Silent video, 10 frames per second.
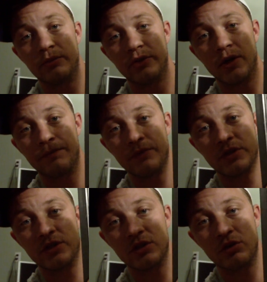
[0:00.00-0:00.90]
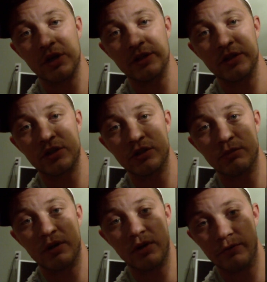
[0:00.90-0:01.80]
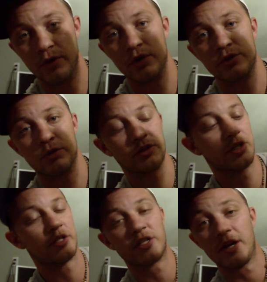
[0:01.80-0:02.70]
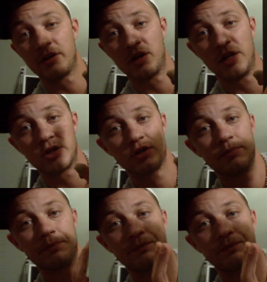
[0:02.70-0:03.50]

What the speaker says: So this is a great addition to my very small Sega Saturn collection.